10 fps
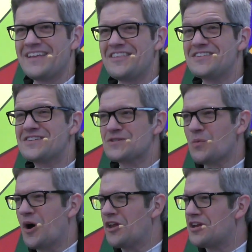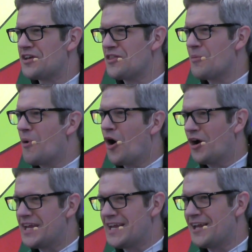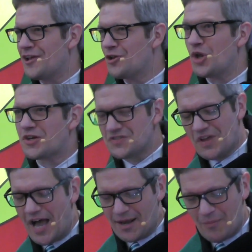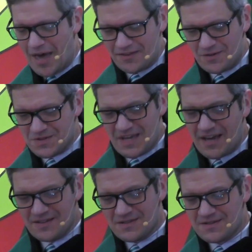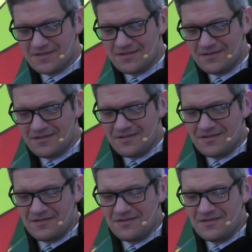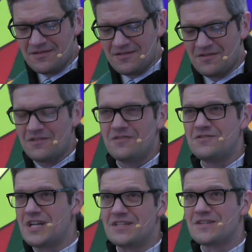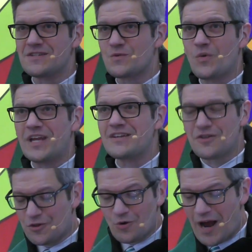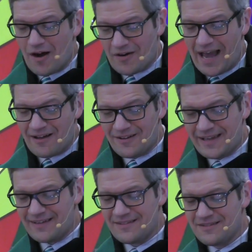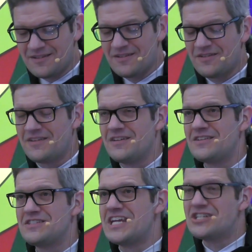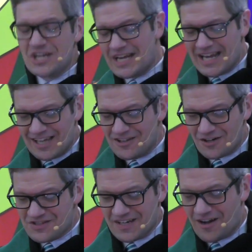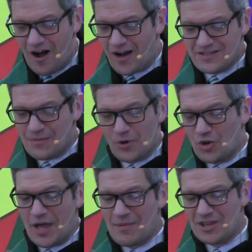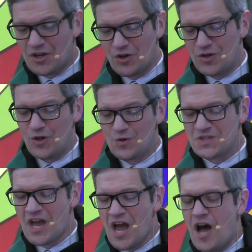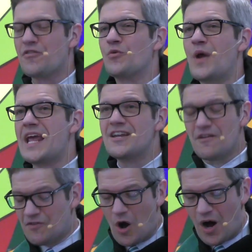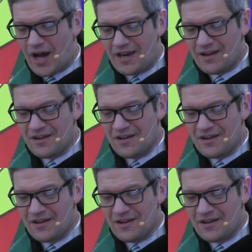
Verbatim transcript: This is what the party looks like, Matthew says. Jesus went throughout Galilee, teaching in their synagogues and proclaiming the good news of the reign of God,